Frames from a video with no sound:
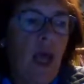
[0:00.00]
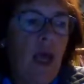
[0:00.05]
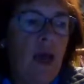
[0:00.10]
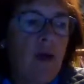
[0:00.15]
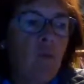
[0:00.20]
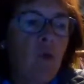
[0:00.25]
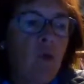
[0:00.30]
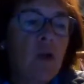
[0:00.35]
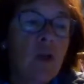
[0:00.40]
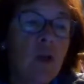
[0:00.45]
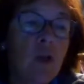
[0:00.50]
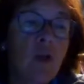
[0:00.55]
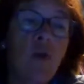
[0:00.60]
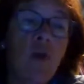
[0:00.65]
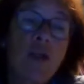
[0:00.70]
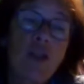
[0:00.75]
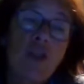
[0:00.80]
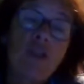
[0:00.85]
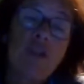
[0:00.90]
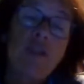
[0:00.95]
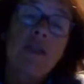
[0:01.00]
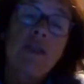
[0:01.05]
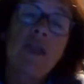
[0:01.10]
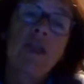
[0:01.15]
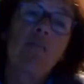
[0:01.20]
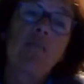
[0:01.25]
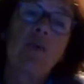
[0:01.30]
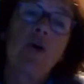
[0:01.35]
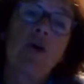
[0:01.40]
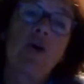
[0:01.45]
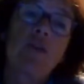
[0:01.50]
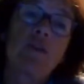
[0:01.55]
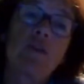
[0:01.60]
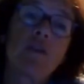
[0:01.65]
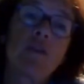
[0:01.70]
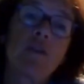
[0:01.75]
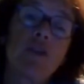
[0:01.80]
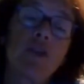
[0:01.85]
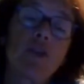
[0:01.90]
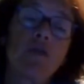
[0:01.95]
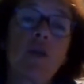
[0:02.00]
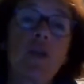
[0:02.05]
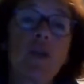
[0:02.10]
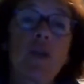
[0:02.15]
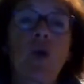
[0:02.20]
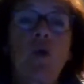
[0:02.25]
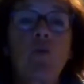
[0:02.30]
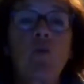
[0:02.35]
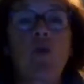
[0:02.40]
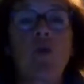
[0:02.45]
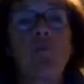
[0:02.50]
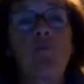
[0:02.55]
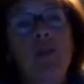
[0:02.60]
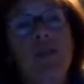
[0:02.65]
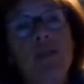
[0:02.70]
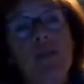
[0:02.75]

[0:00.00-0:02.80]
And one of the questions he posed is, do we know what